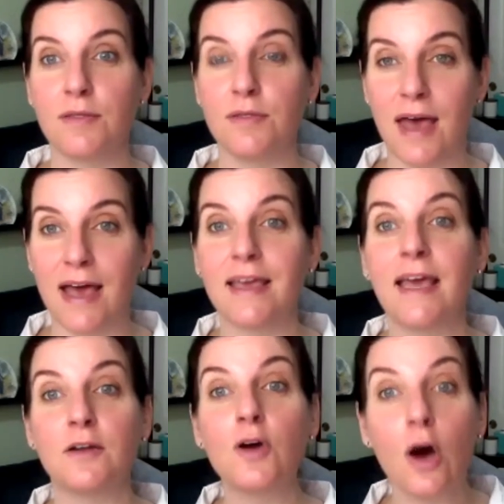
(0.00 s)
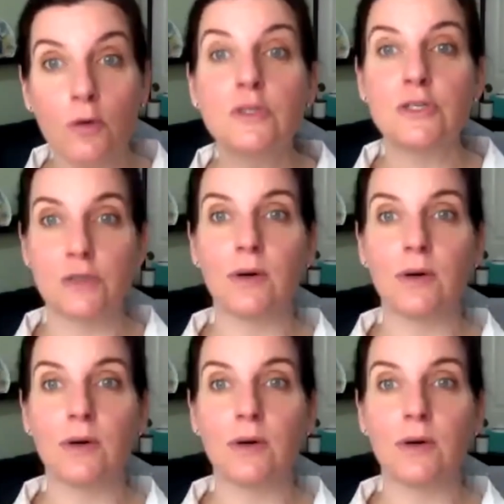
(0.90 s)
that can coach your